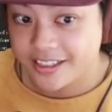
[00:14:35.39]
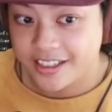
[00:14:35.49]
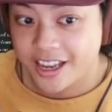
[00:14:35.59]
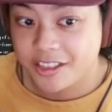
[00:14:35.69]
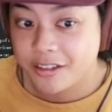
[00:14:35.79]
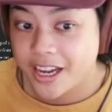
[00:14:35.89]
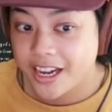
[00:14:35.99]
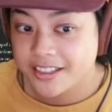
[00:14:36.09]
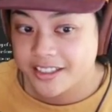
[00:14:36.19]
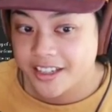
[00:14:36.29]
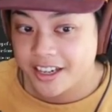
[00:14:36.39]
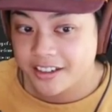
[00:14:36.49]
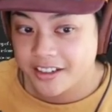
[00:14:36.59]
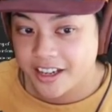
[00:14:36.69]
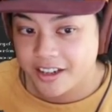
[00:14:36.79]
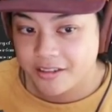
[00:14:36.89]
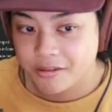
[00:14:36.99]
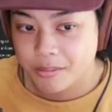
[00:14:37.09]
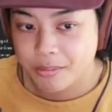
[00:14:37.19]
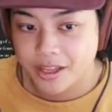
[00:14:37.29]
okay?
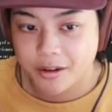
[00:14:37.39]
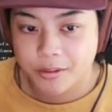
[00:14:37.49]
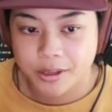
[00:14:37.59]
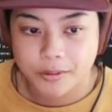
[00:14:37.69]
Remember that one.